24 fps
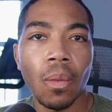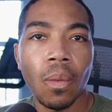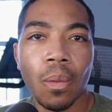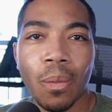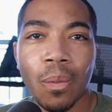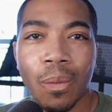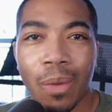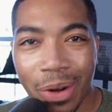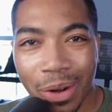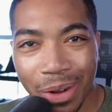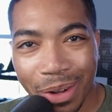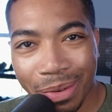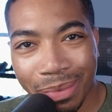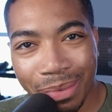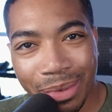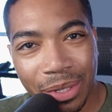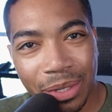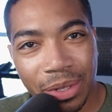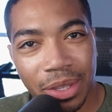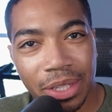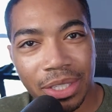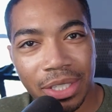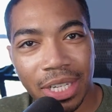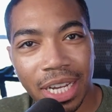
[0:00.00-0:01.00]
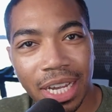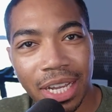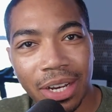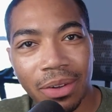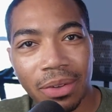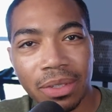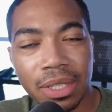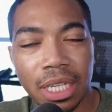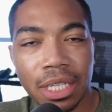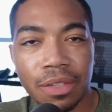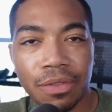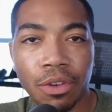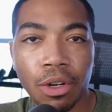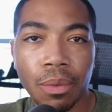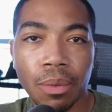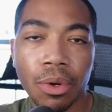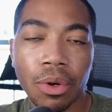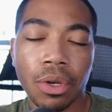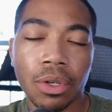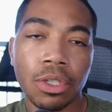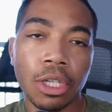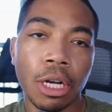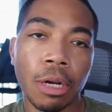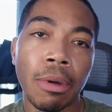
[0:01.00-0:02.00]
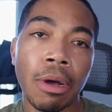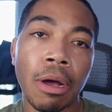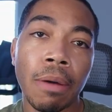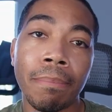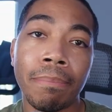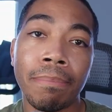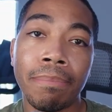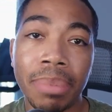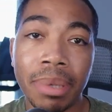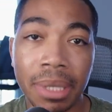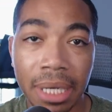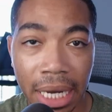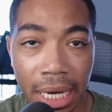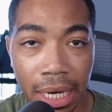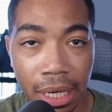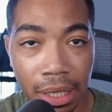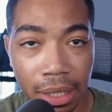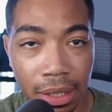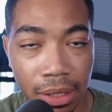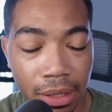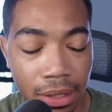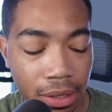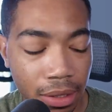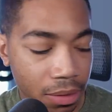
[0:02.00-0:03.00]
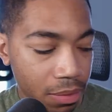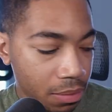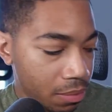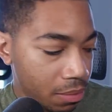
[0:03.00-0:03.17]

Welcome to the channel. In today's video, we're going to talk about bananas.